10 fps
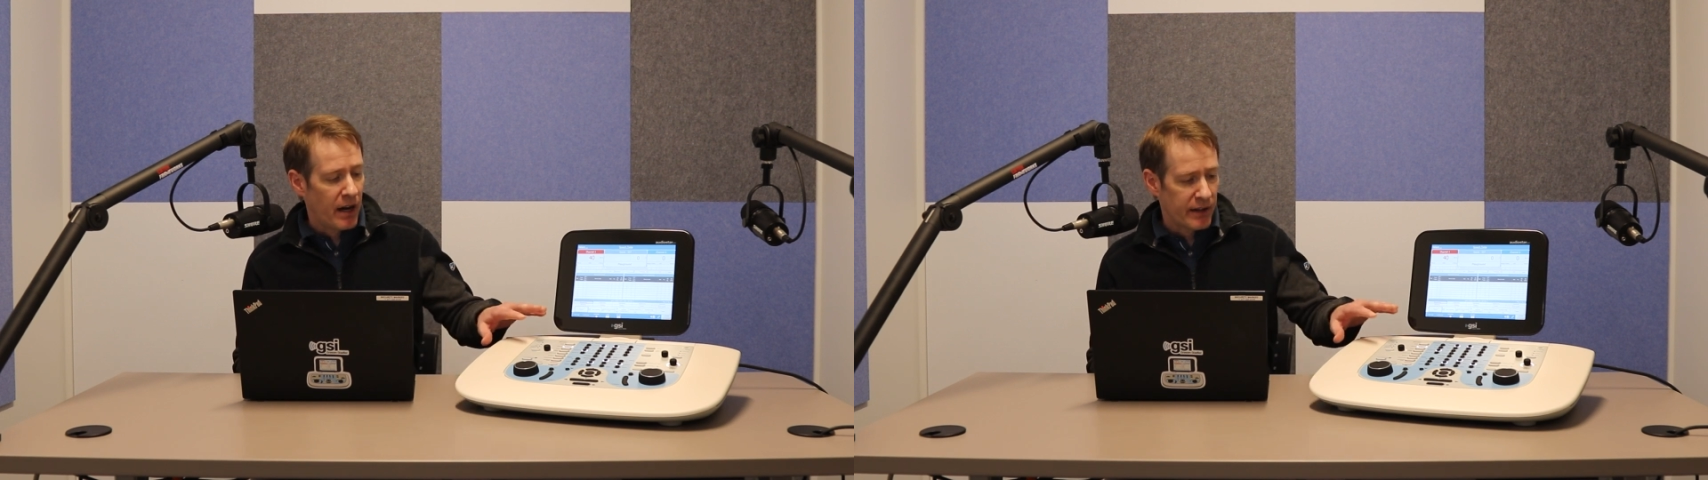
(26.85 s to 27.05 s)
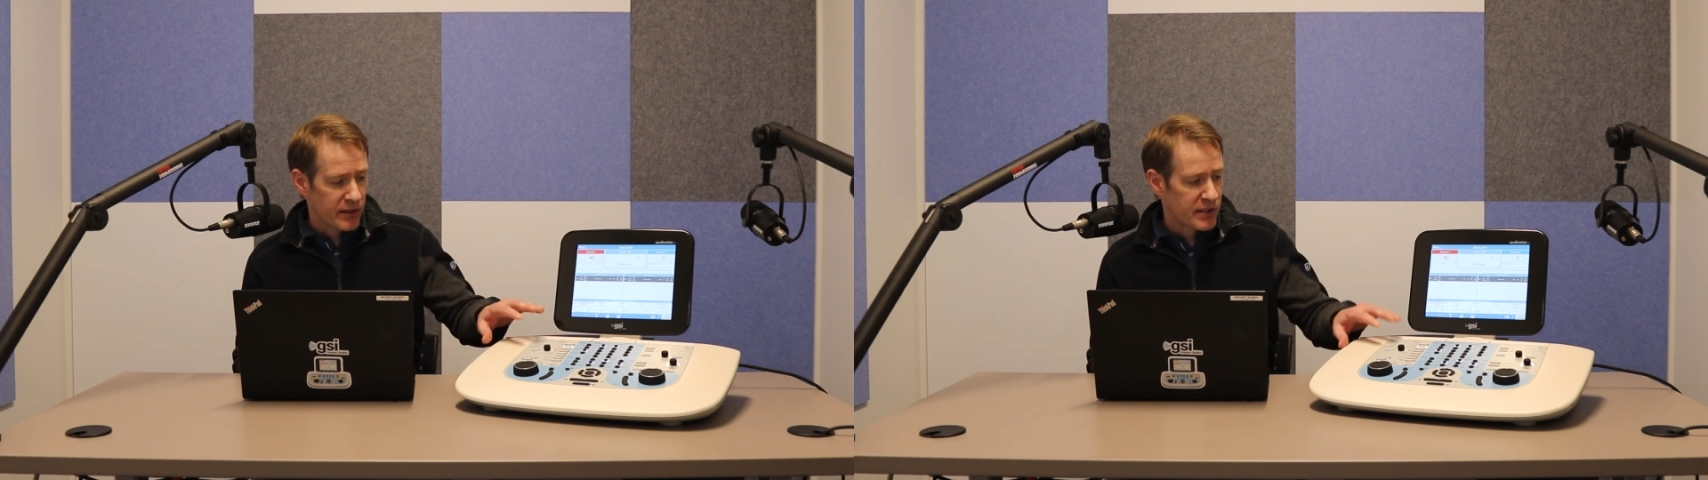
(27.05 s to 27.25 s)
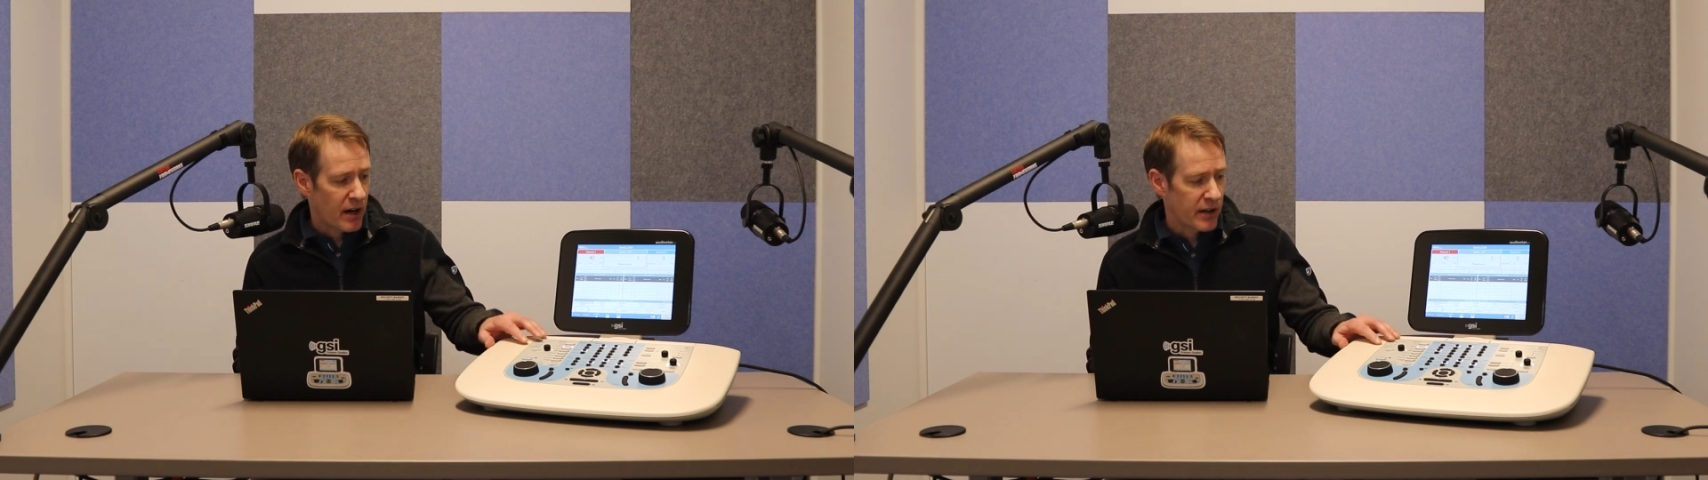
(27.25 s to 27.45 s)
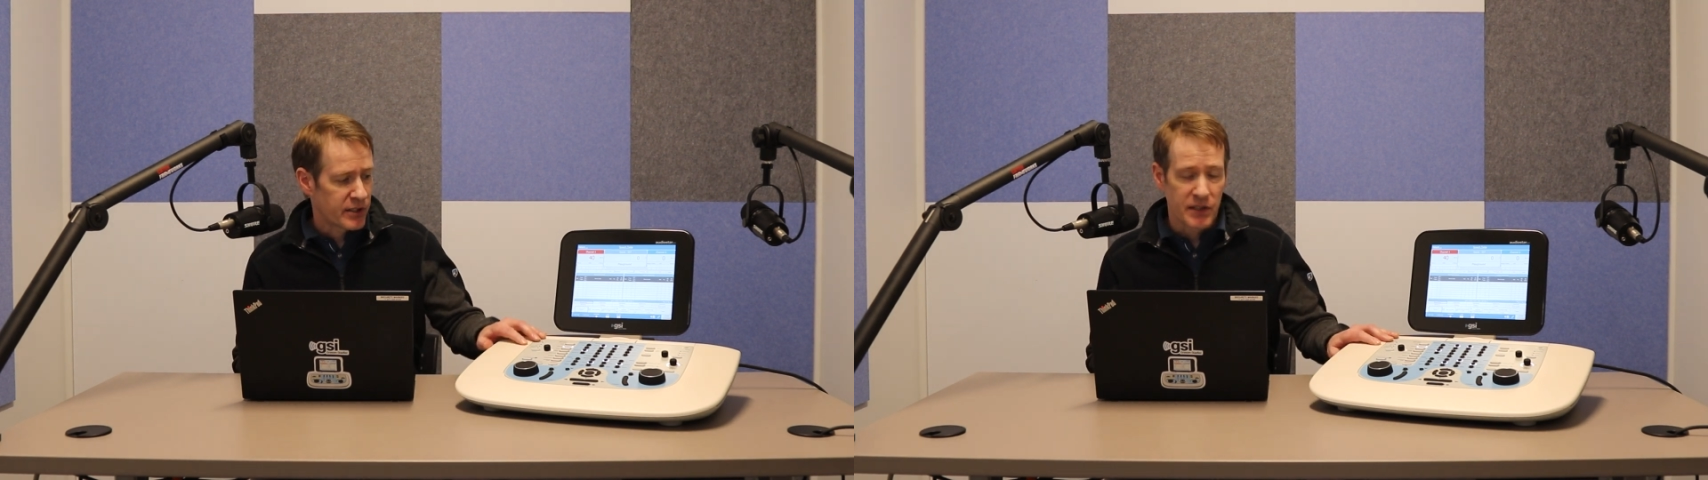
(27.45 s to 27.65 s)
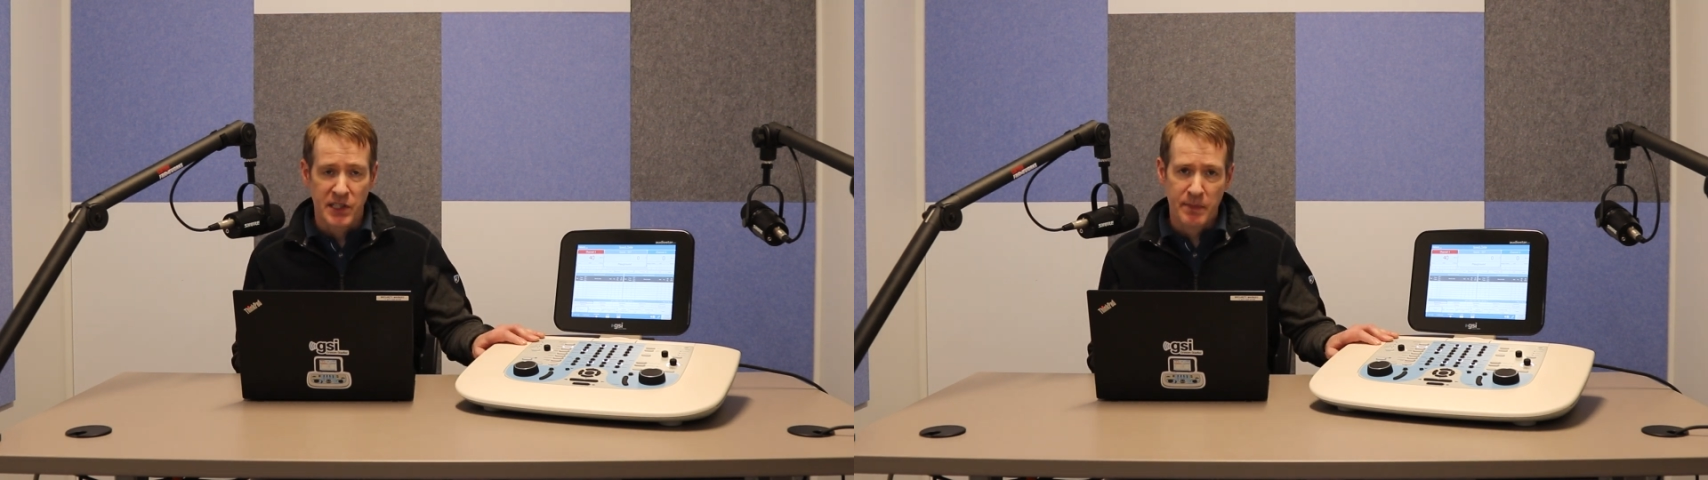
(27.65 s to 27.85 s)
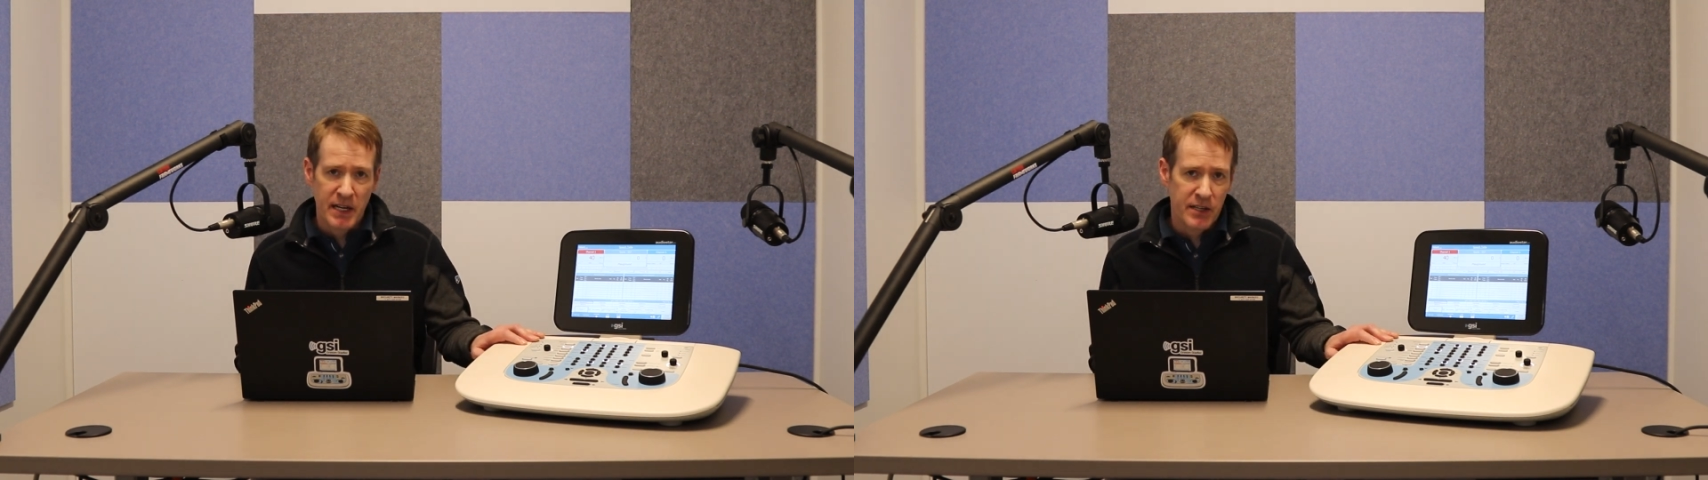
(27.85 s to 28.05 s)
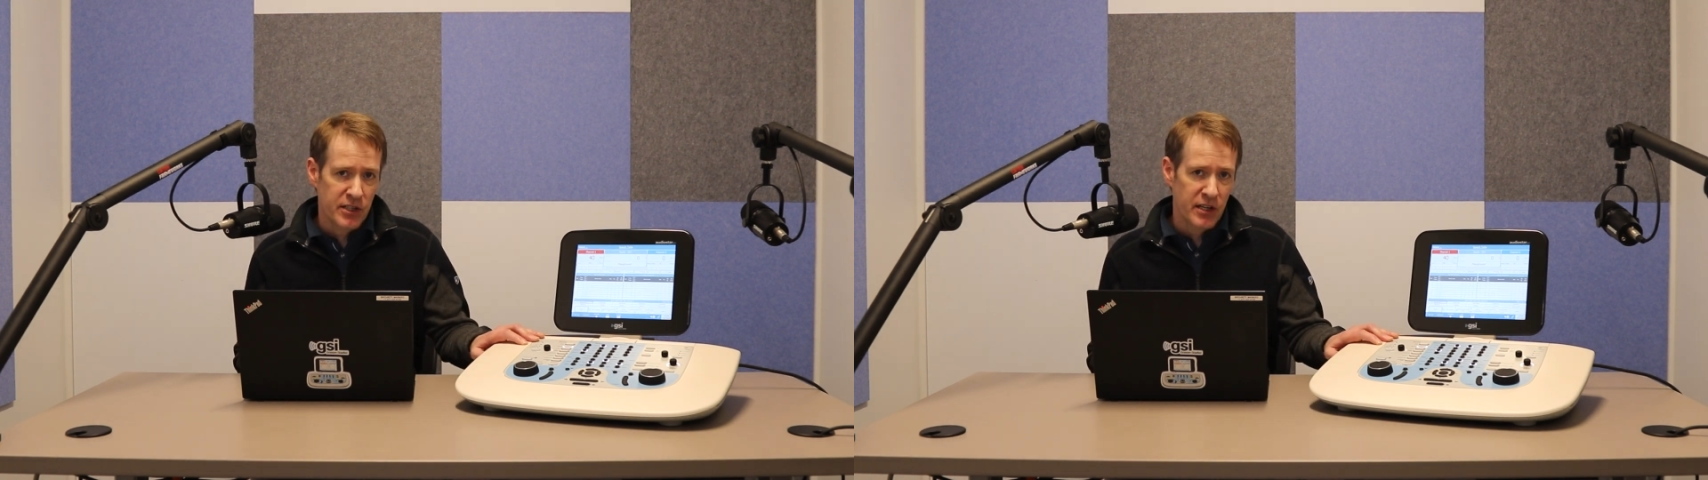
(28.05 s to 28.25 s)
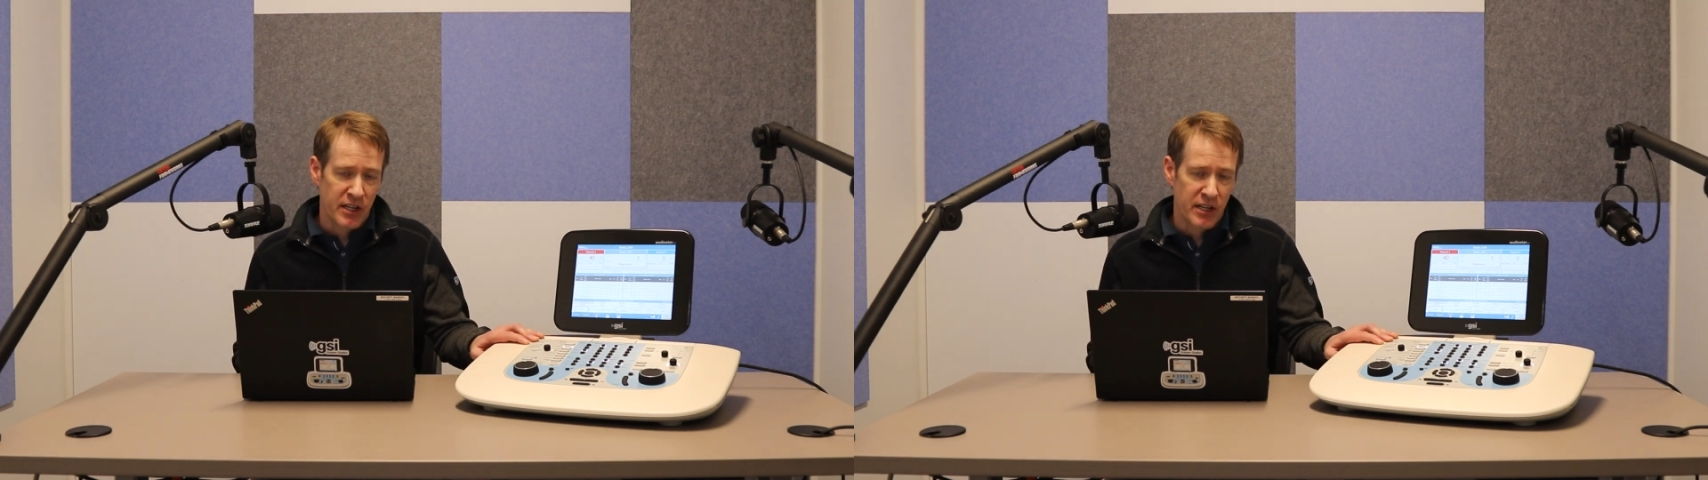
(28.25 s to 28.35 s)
AudioStar to speech